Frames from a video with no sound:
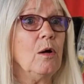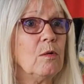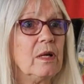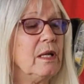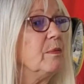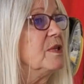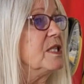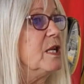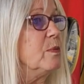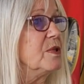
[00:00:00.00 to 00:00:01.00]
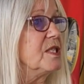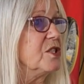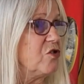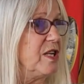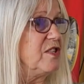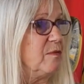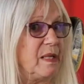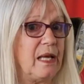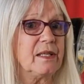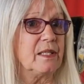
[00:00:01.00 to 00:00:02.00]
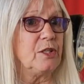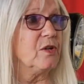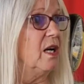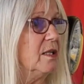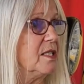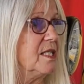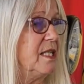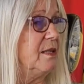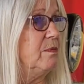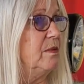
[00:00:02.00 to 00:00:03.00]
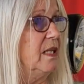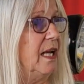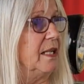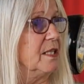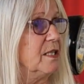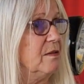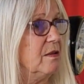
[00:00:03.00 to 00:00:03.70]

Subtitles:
Oh, it was the Straits of Malacca. You can't see land.